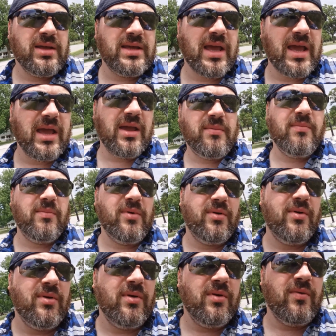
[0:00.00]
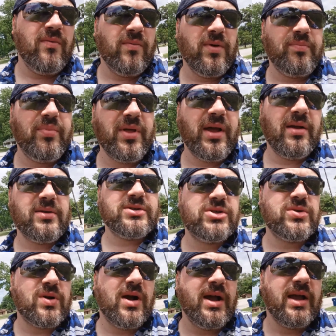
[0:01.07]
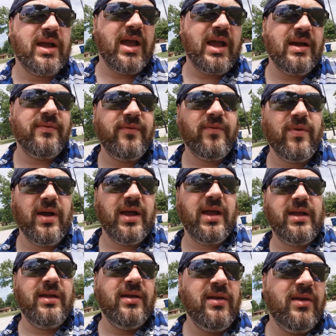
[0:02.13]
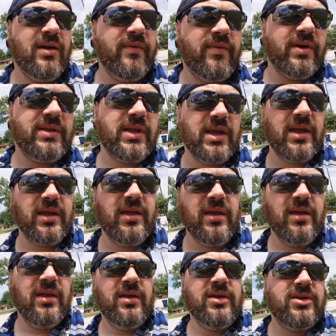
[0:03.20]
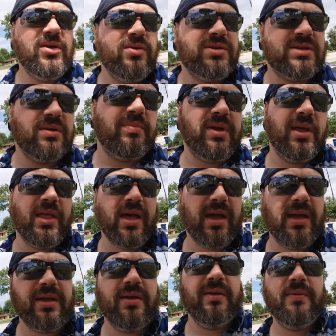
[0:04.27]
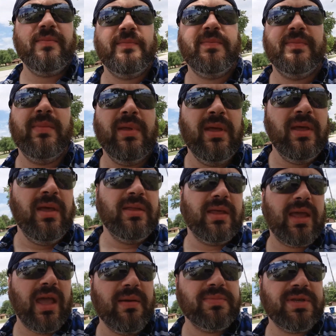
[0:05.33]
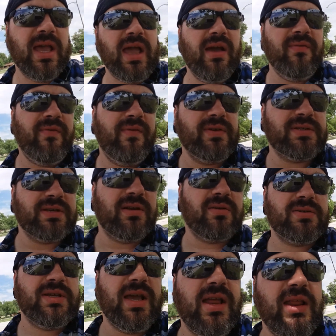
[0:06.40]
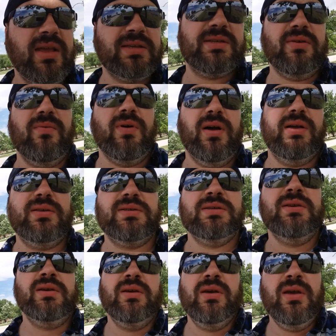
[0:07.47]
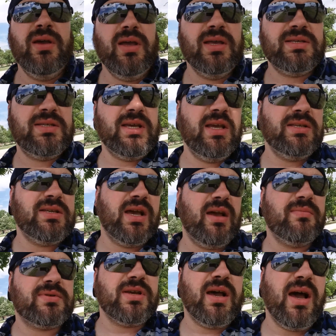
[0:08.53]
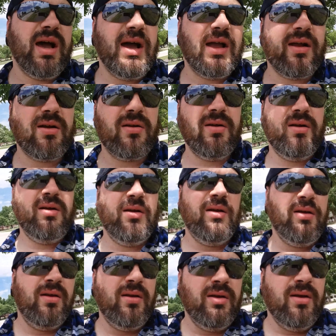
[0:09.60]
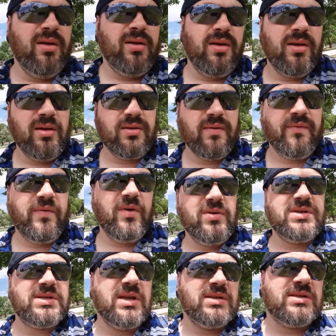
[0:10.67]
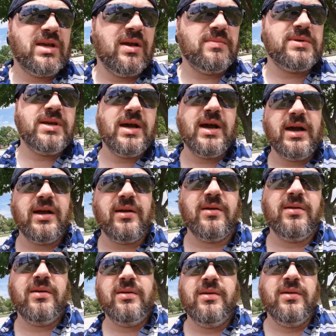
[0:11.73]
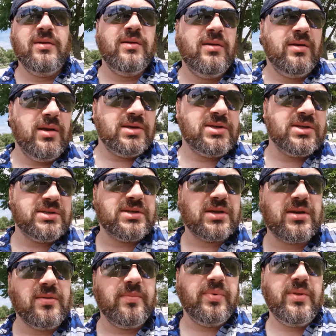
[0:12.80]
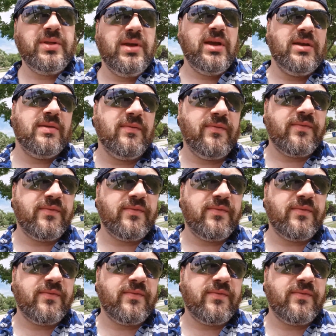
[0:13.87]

game with players trying halfway of what they used to be like. The game's half as entertaining as it was, it's 10 times higher the food's 10 times higher. It's just a complete